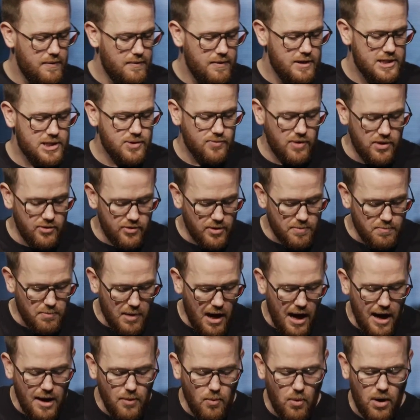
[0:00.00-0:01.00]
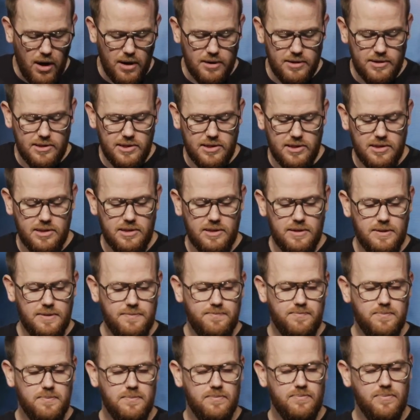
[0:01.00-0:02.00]
Surrendering my wants
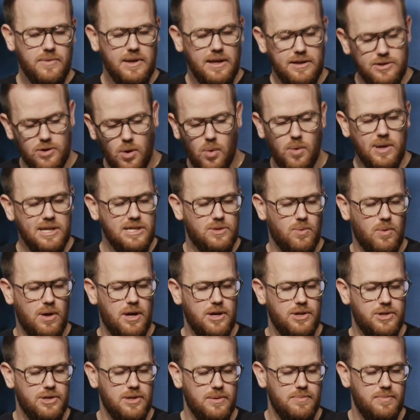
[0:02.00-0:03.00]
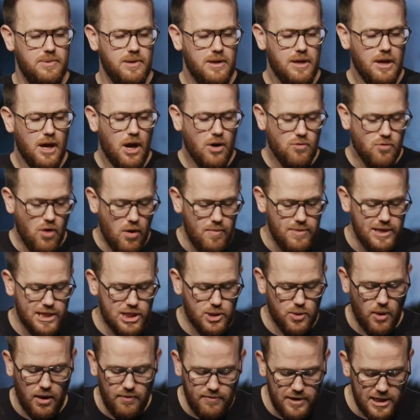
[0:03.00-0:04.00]
is always worship. Romans
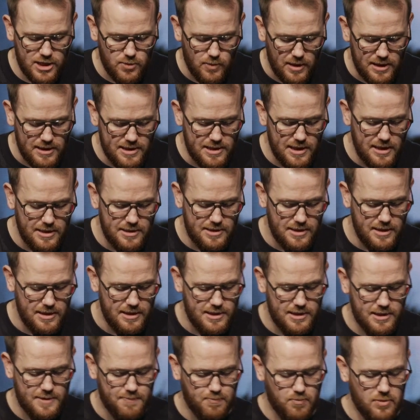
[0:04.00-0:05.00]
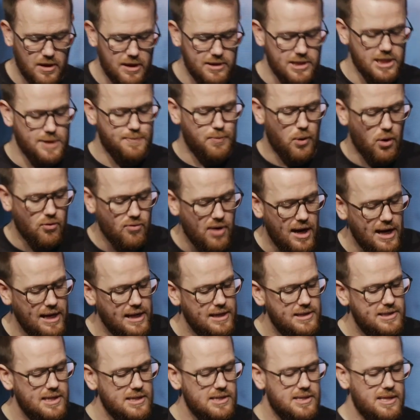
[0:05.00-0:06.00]
12 verse 1 says this. This is Paul
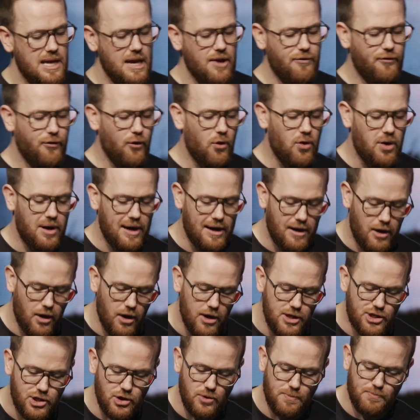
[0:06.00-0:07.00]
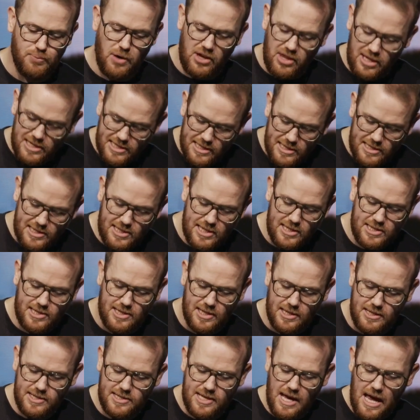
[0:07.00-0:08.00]
writing. It says, therefore, I urge you, brothers and
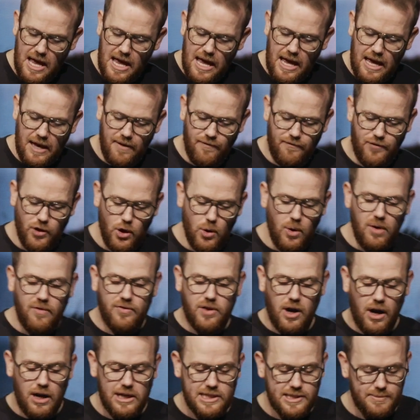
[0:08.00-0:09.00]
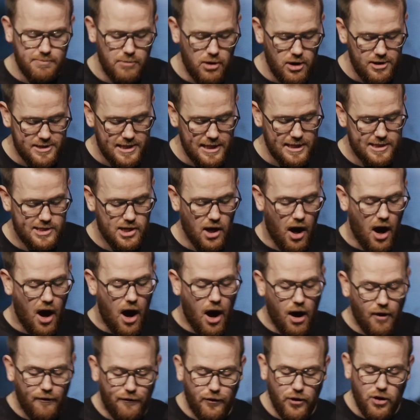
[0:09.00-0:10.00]
sisters, in view of God's mercy, to
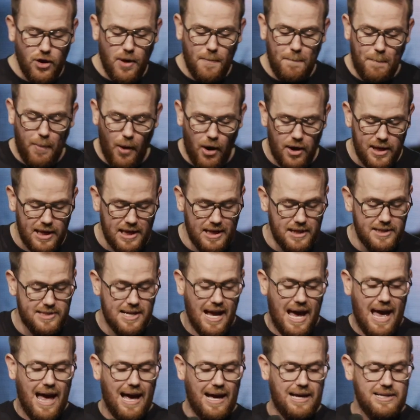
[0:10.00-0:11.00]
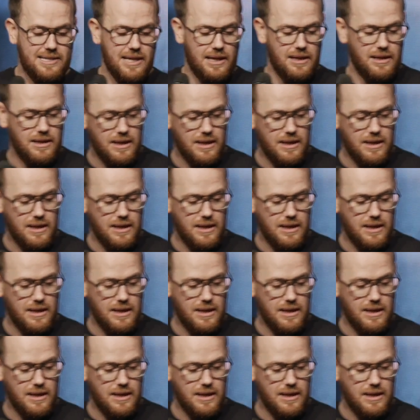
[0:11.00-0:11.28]
offer your bodies as a